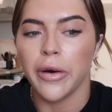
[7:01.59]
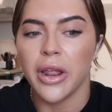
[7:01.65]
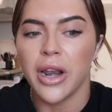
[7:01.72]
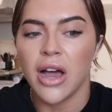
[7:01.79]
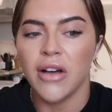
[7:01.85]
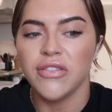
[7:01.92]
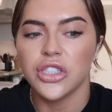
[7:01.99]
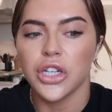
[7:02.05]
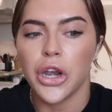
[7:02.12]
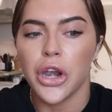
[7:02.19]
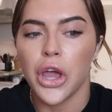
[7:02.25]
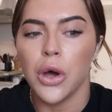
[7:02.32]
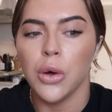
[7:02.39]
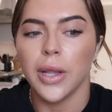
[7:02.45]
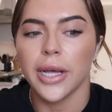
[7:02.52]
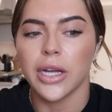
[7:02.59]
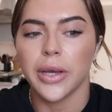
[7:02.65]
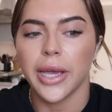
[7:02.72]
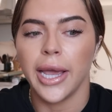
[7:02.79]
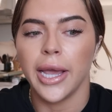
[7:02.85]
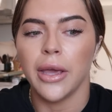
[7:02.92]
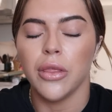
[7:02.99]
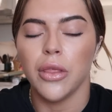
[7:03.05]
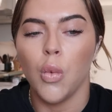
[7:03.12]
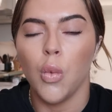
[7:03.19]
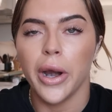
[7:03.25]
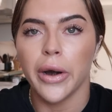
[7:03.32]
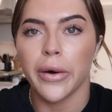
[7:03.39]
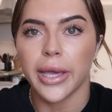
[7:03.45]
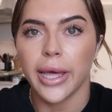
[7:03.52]
enough to know like, okay,
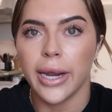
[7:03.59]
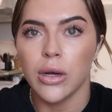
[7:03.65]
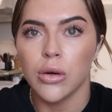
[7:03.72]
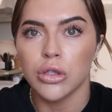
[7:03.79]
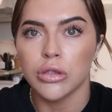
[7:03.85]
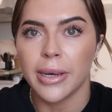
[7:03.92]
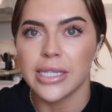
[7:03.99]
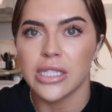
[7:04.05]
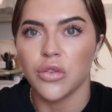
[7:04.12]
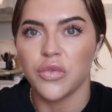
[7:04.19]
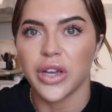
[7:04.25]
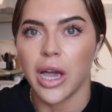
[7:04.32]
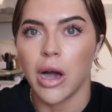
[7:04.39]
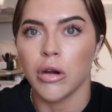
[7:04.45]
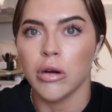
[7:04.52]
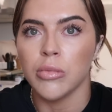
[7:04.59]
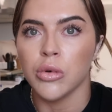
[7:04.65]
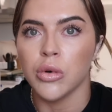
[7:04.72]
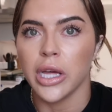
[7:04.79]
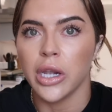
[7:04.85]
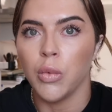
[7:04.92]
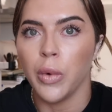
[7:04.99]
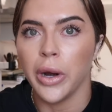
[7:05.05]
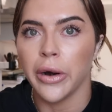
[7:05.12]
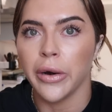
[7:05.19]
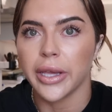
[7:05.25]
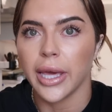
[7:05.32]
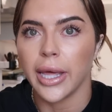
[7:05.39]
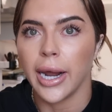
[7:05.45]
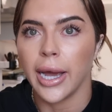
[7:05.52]
where can I hold myself accountable and where
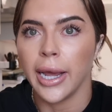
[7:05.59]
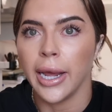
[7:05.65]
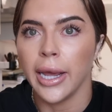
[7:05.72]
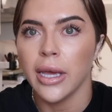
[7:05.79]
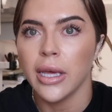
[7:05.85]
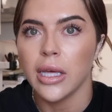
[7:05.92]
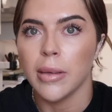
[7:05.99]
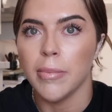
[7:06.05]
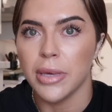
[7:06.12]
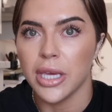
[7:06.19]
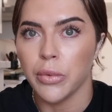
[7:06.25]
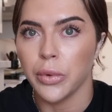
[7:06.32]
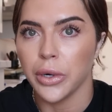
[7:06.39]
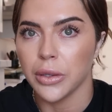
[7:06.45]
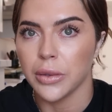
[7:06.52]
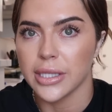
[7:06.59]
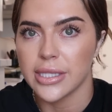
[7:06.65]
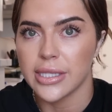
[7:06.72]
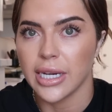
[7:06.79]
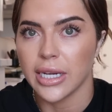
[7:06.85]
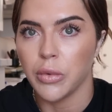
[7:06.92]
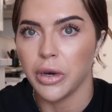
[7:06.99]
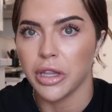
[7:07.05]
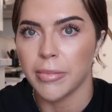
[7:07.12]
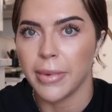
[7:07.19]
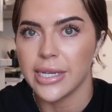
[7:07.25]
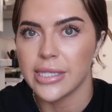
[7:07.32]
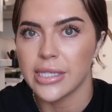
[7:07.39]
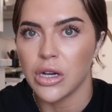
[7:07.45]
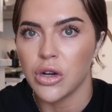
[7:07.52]
can I be realistic with
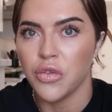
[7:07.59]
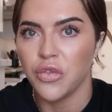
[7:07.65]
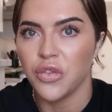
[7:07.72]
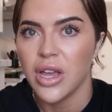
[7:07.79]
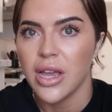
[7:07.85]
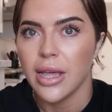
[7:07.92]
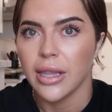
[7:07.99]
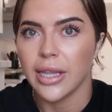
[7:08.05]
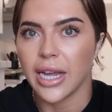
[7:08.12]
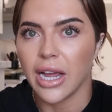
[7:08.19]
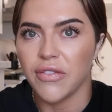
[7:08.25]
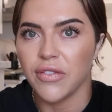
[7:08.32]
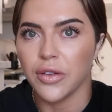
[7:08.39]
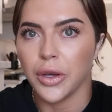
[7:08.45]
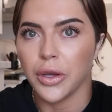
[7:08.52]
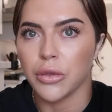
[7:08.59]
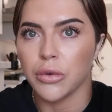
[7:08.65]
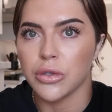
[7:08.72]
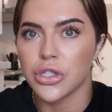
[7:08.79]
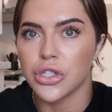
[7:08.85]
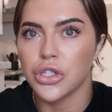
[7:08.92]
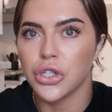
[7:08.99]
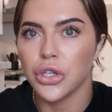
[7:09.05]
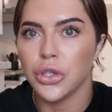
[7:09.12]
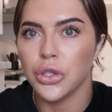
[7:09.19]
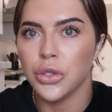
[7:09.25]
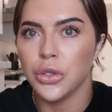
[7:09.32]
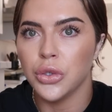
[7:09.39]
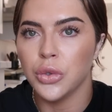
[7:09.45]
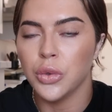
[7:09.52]
myself? Like, I feel like there's
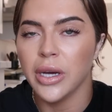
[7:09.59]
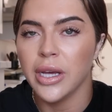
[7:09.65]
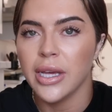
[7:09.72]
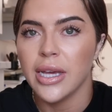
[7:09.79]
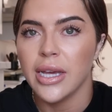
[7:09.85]
2